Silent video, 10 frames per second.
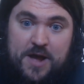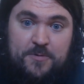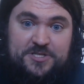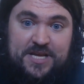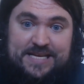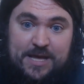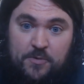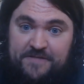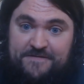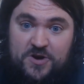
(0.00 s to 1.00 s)
which get dealt
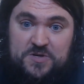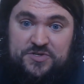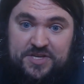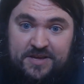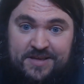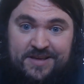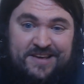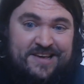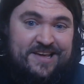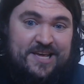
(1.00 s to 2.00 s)
with first.
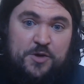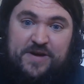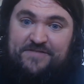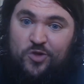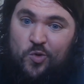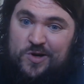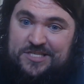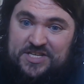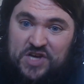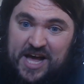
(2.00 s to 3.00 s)
You have Lord
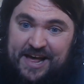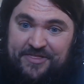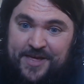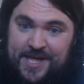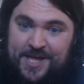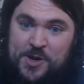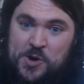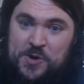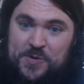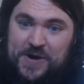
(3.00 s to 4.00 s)
Soth,
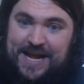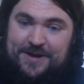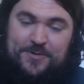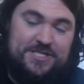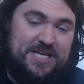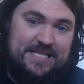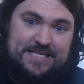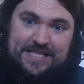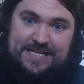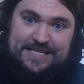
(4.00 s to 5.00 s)
right, which gets
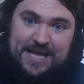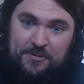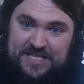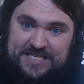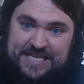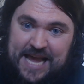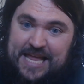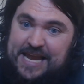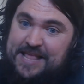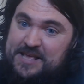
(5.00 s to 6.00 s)
dealt with
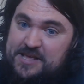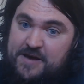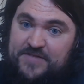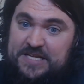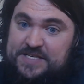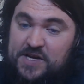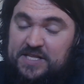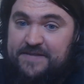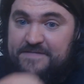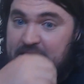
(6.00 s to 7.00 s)
second, and then you have
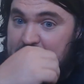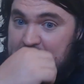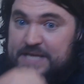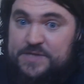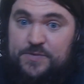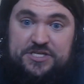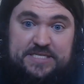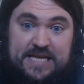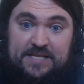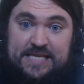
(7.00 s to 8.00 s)
Consulti Fire Eyes, which is
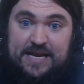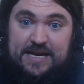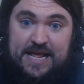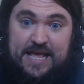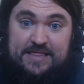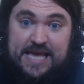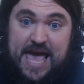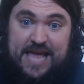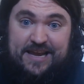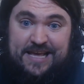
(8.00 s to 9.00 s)
dealt at the
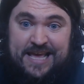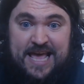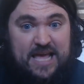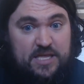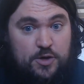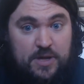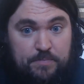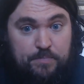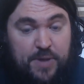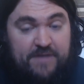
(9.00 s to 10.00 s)
end. And you
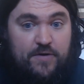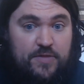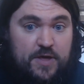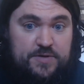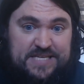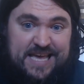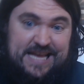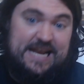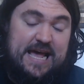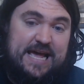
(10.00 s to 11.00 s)
can buffer those
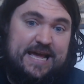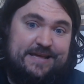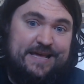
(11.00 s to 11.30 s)
in. I